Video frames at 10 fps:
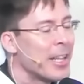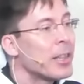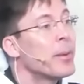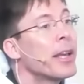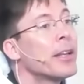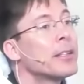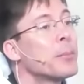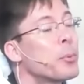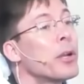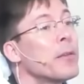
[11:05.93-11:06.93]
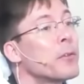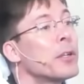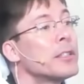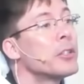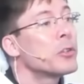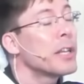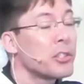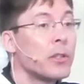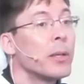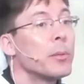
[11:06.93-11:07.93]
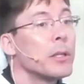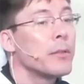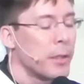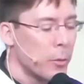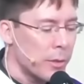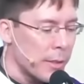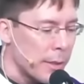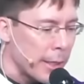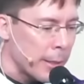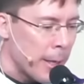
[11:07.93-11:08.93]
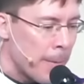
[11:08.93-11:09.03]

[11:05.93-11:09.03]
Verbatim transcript: They began to pray for his intercession. They believed he was a saint.